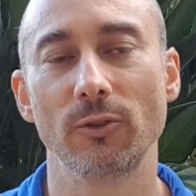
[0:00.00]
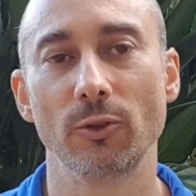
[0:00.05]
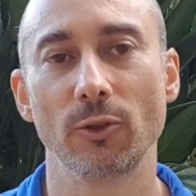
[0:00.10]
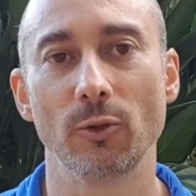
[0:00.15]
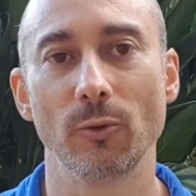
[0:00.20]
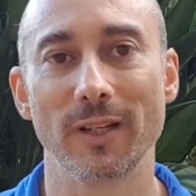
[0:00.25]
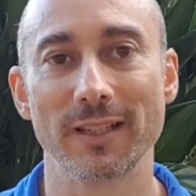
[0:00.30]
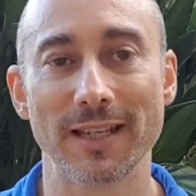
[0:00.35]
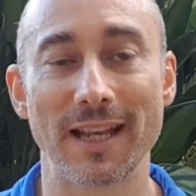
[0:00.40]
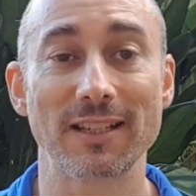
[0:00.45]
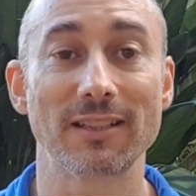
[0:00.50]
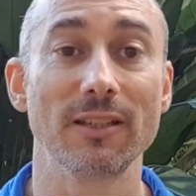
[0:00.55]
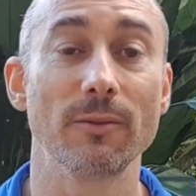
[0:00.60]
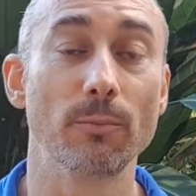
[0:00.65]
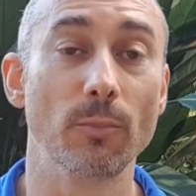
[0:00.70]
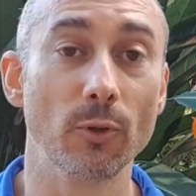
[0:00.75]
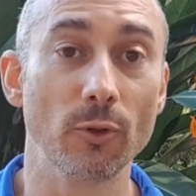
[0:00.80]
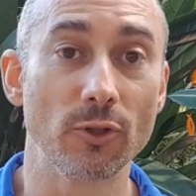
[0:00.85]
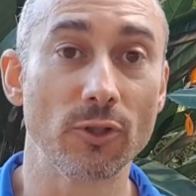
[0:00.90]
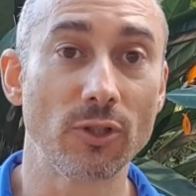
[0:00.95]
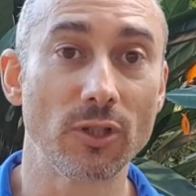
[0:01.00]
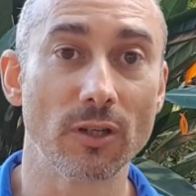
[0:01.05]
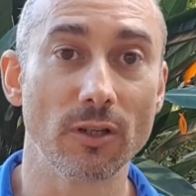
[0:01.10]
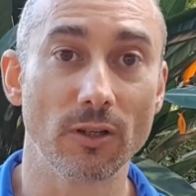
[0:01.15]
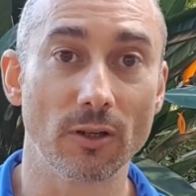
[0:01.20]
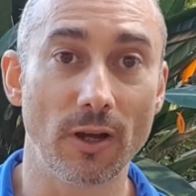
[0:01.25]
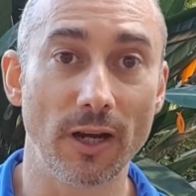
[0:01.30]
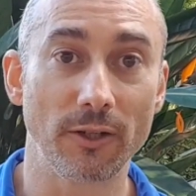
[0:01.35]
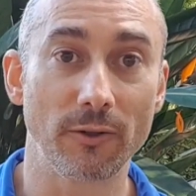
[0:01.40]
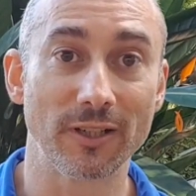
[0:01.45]
to do is actually boost
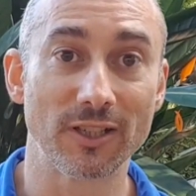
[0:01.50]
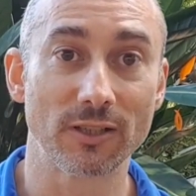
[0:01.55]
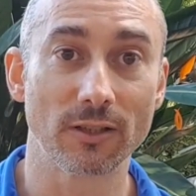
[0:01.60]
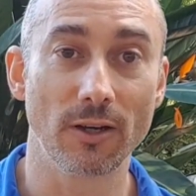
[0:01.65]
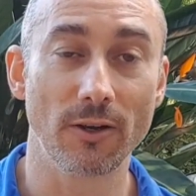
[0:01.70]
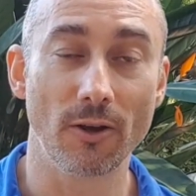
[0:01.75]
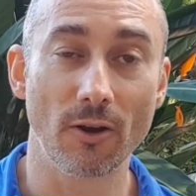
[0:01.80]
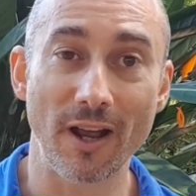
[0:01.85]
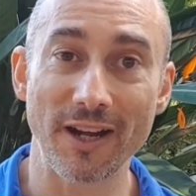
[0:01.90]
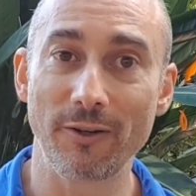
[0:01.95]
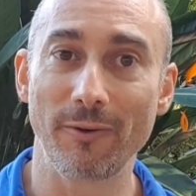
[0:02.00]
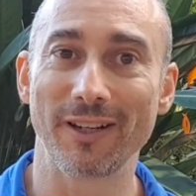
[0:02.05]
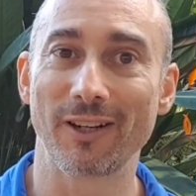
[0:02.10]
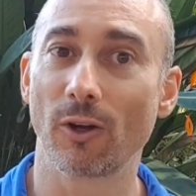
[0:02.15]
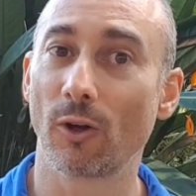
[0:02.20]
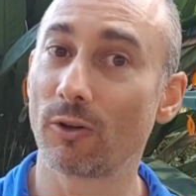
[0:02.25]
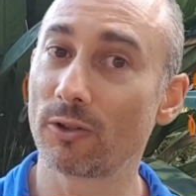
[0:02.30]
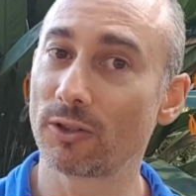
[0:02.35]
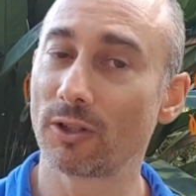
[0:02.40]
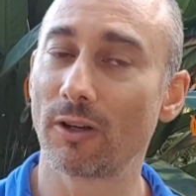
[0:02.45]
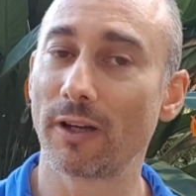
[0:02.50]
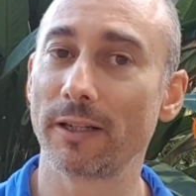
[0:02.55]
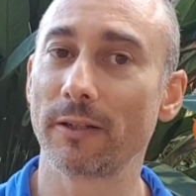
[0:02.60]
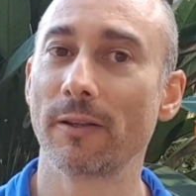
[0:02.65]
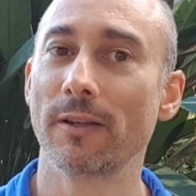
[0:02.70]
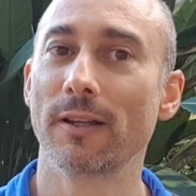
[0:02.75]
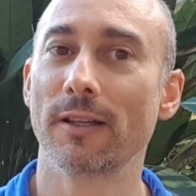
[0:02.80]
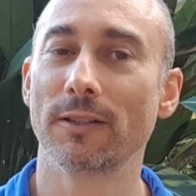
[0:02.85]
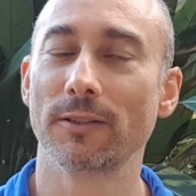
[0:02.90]
nitric oxide.